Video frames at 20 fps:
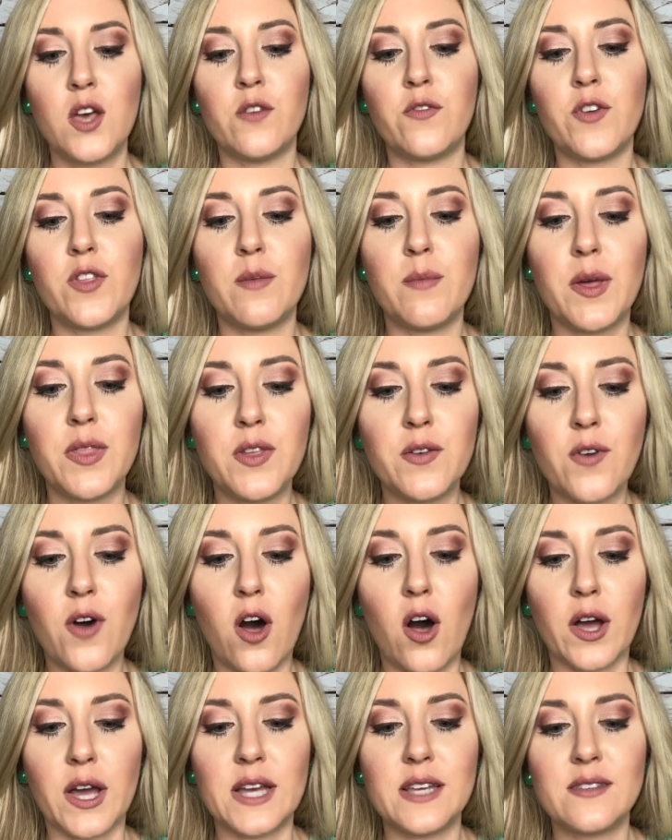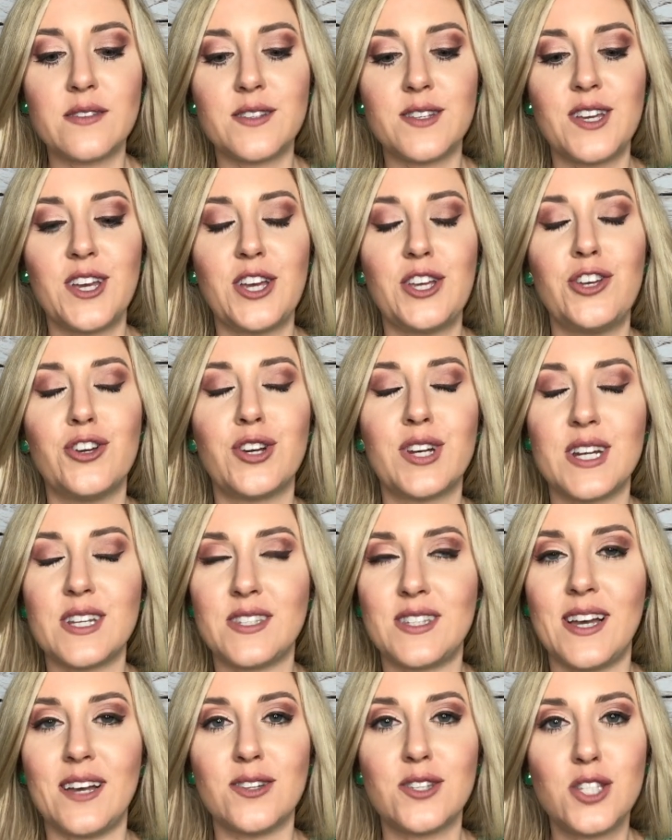For the month of August, you're gonna
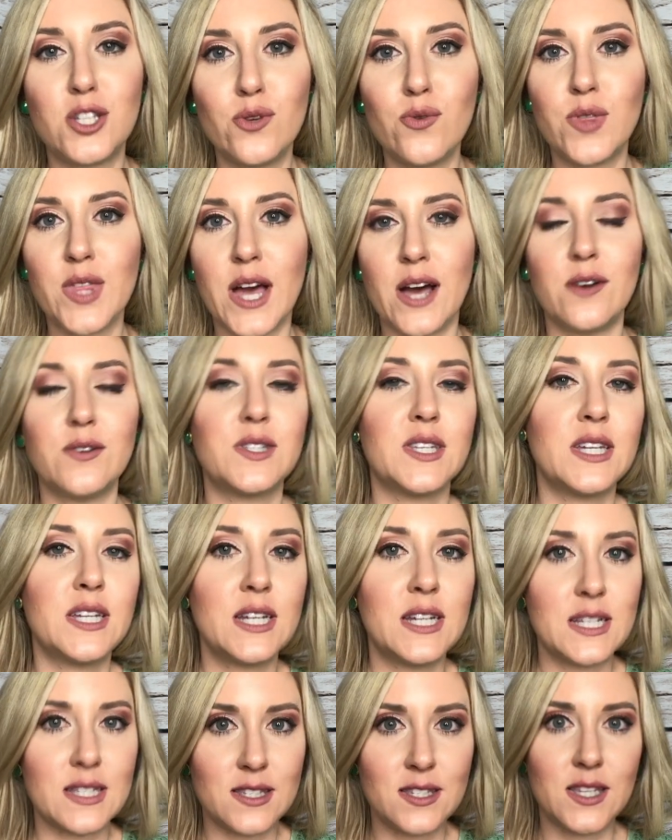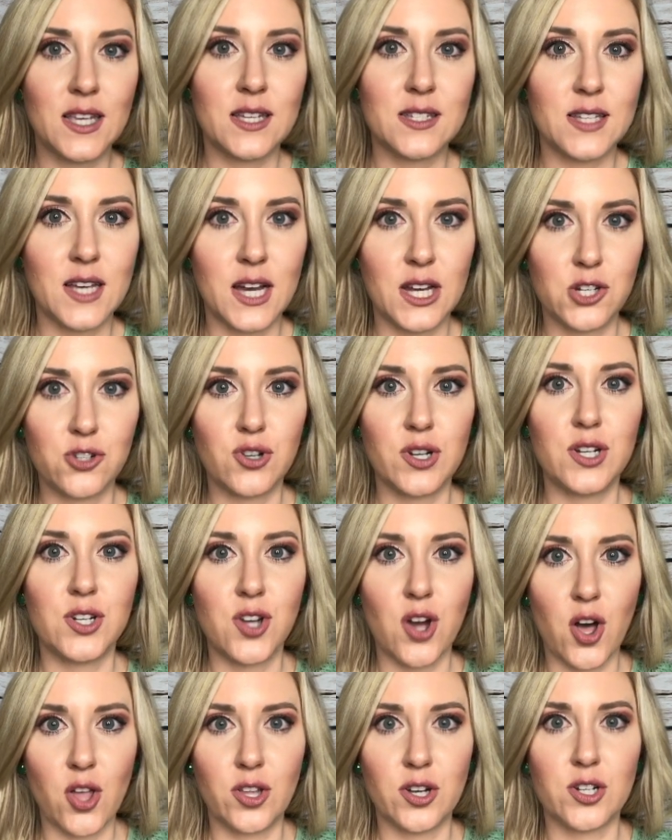sell
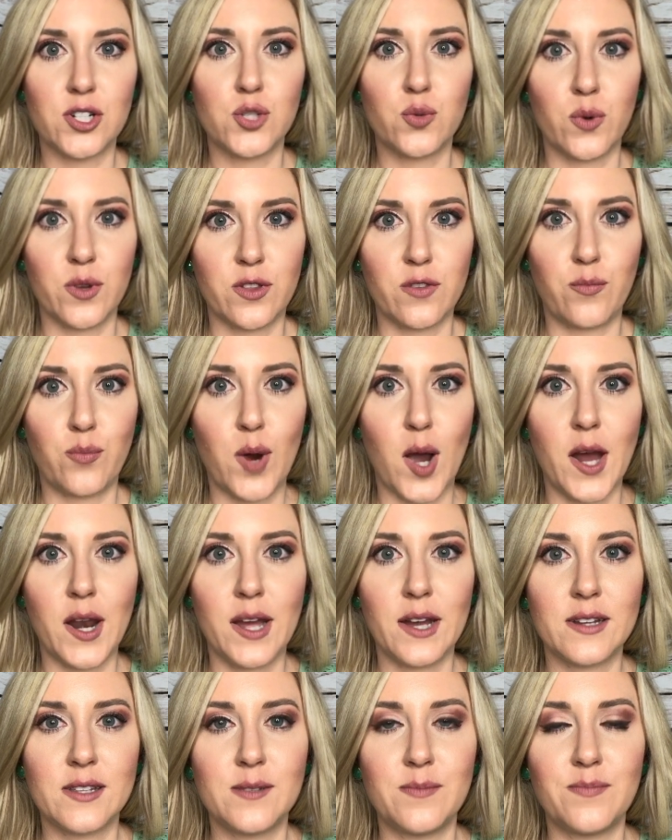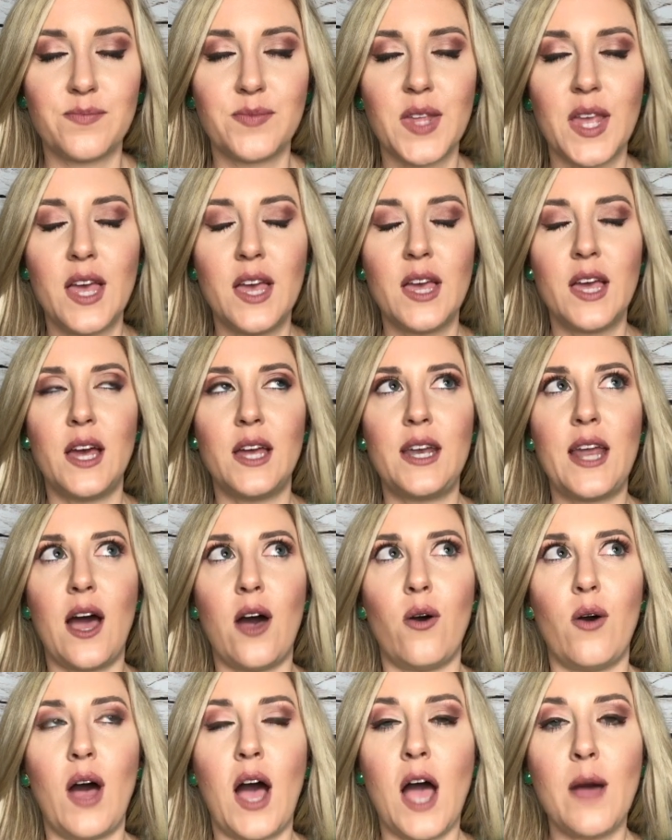$2,600 worth of product.
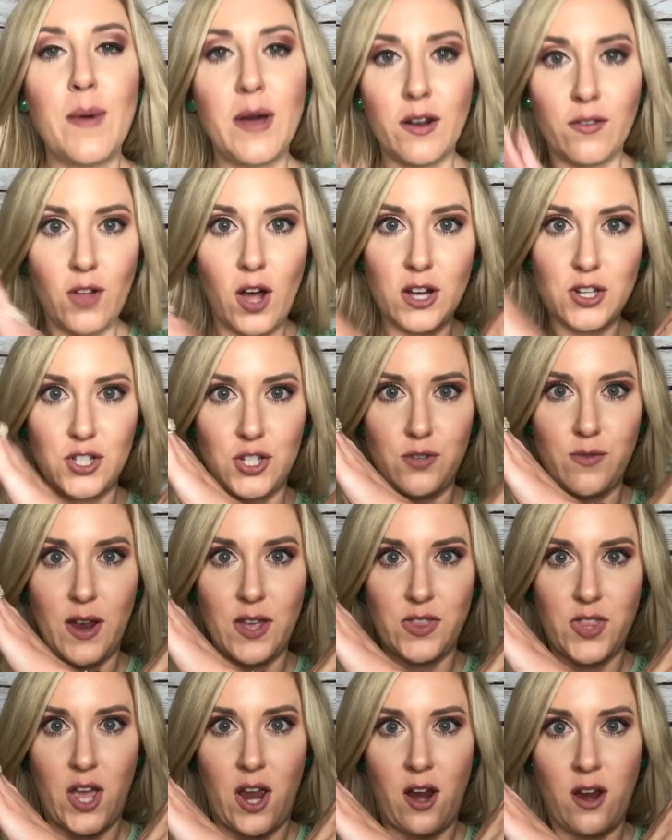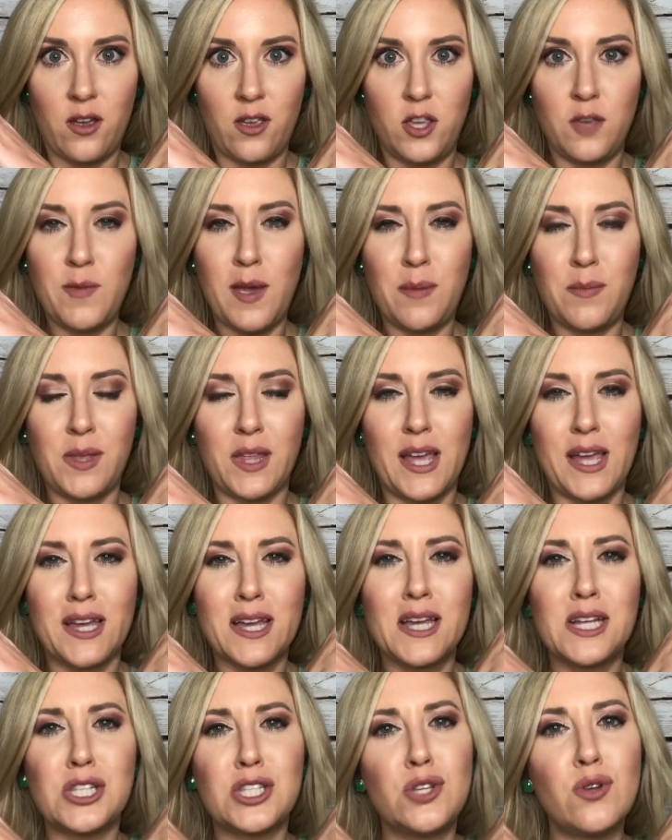Now, I might have lost you right there. You might be
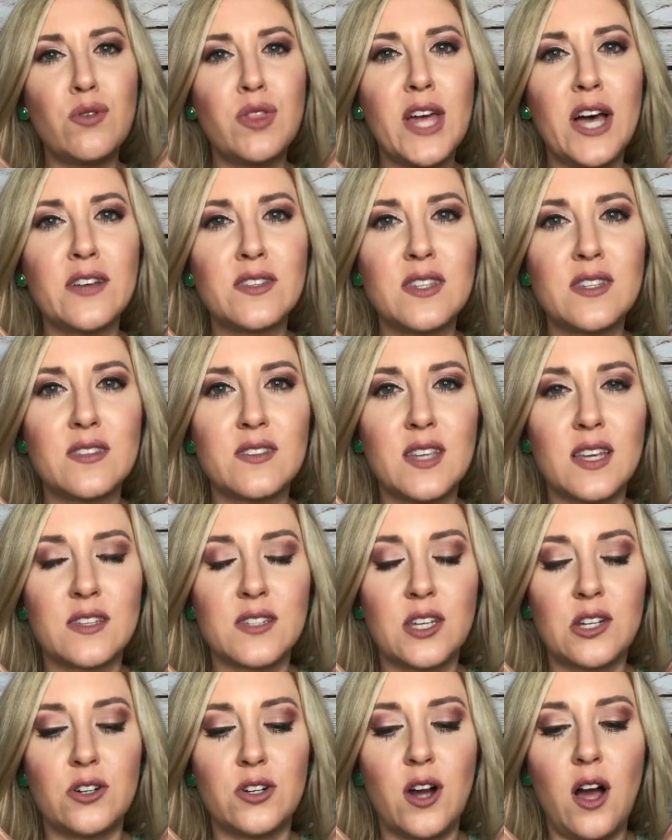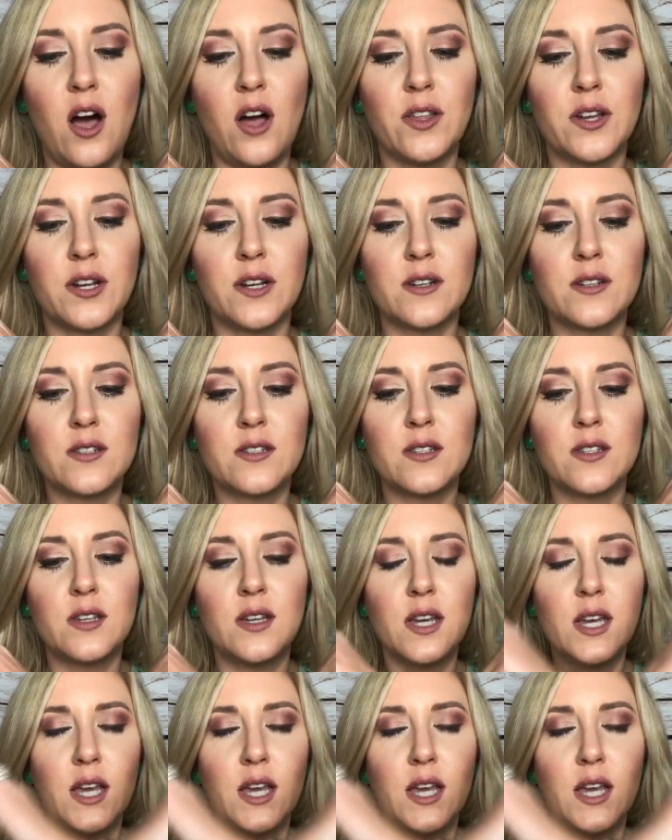like, $2,600?